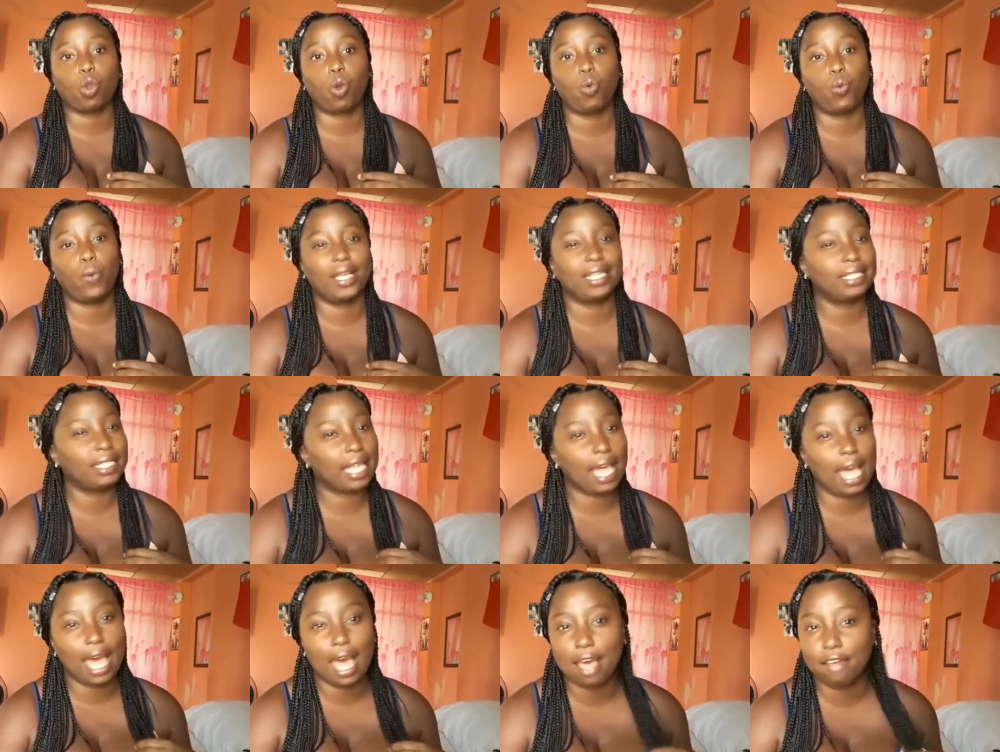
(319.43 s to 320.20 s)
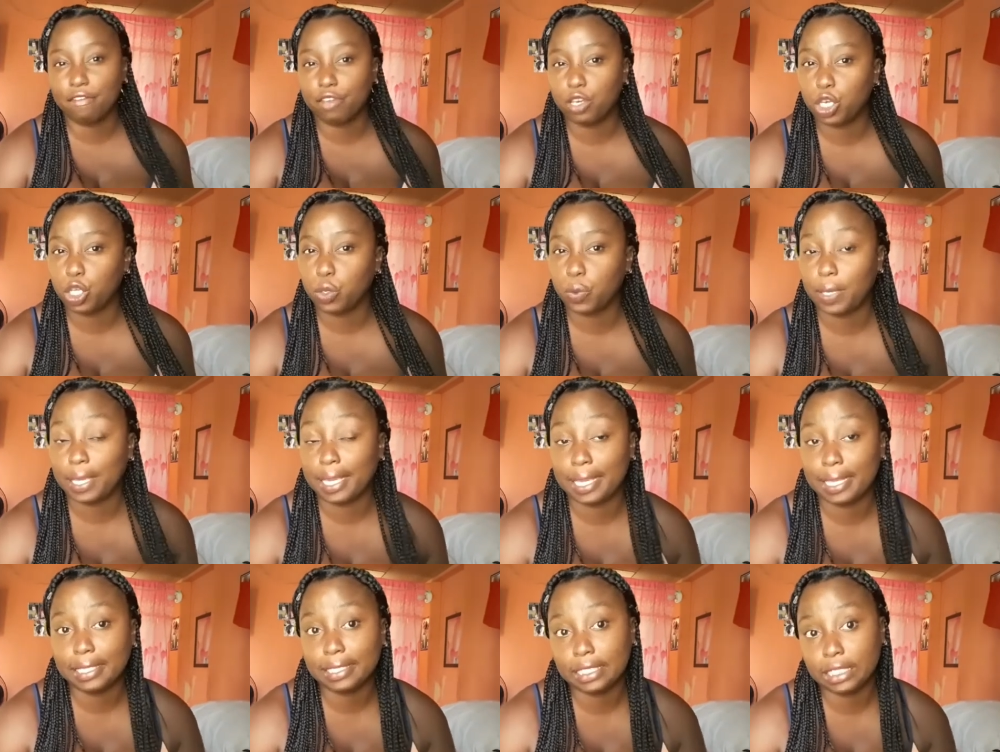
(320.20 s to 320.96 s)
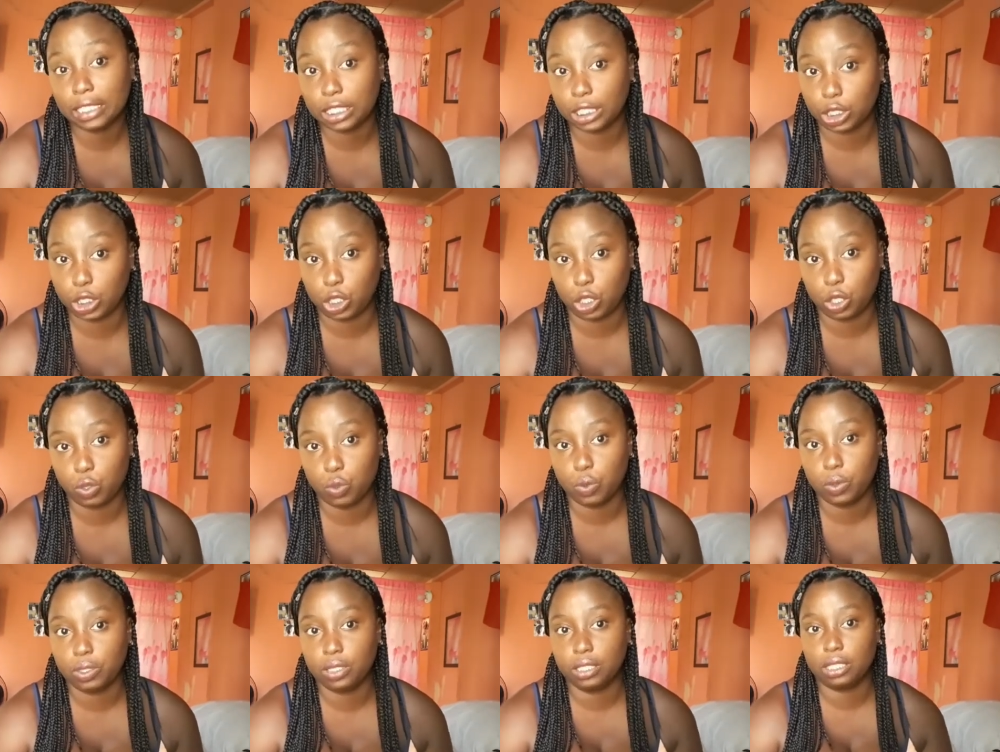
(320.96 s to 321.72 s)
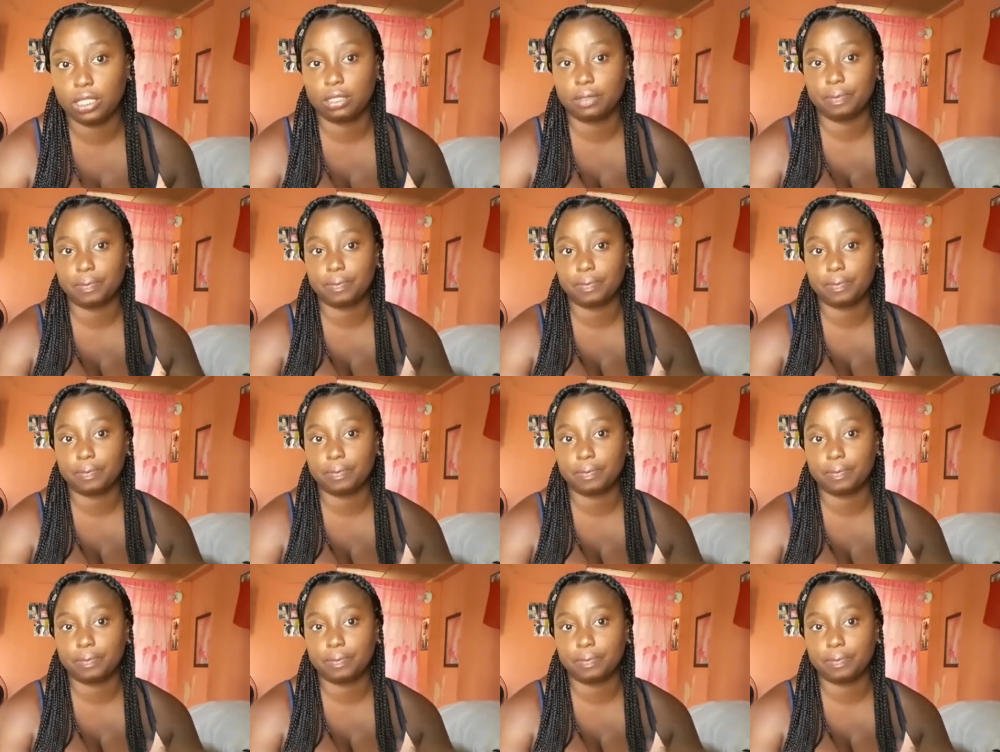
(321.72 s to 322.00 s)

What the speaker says: West Avenue Institute.